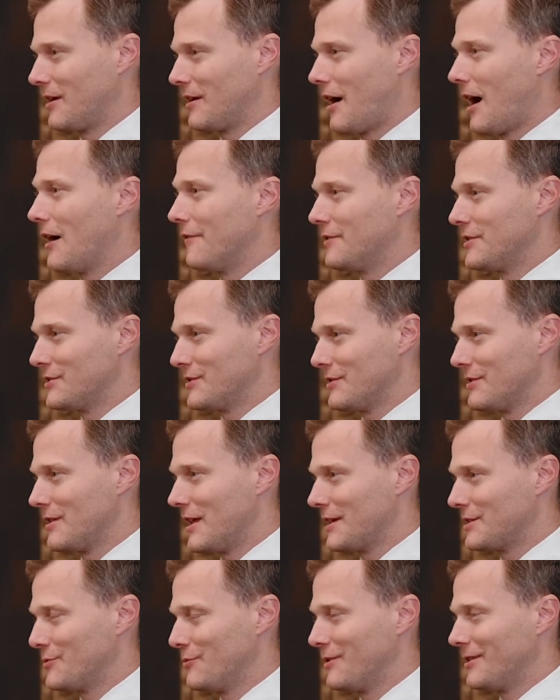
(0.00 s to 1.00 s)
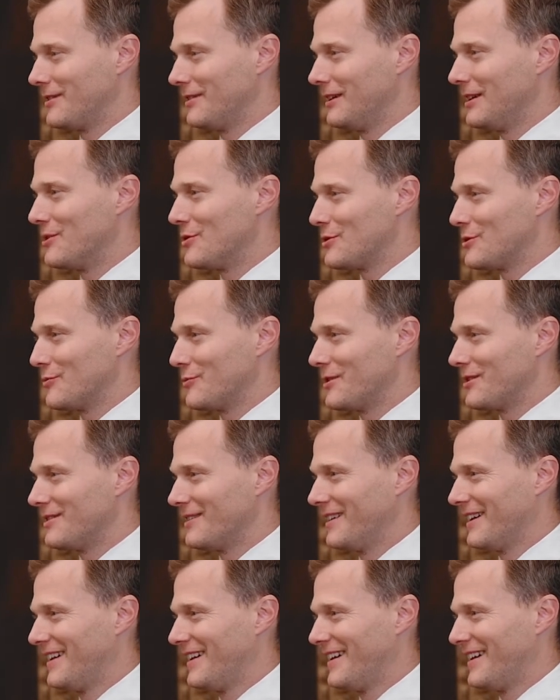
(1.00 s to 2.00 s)
Obviously, that's what leaders would
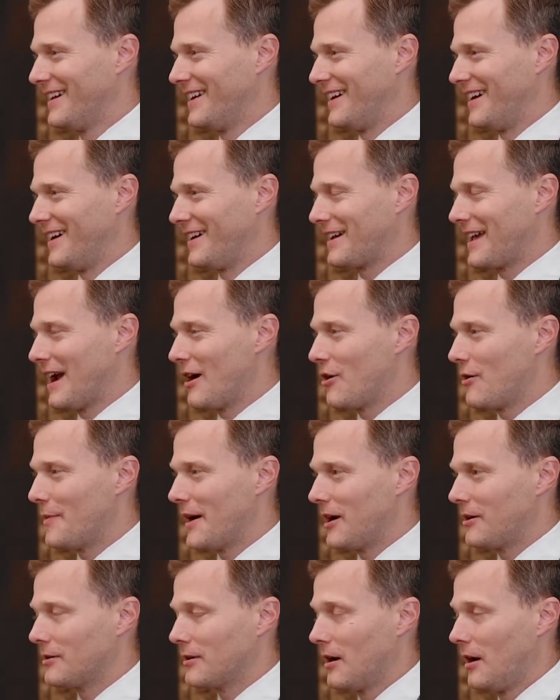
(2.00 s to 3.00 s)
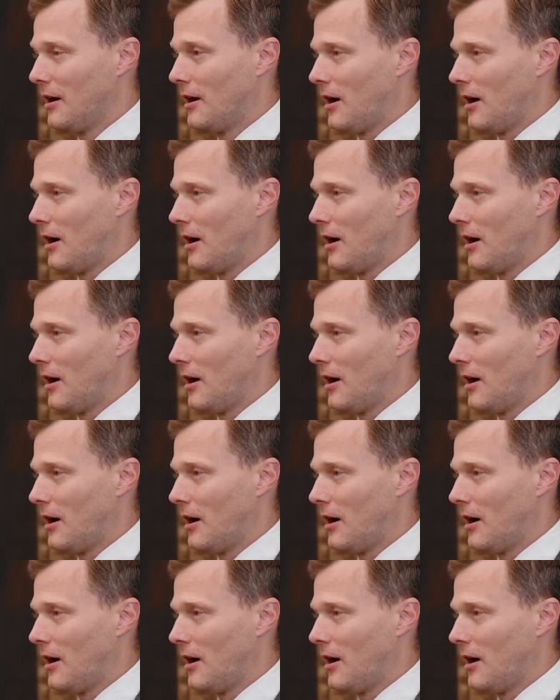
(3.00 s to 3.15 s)
care about.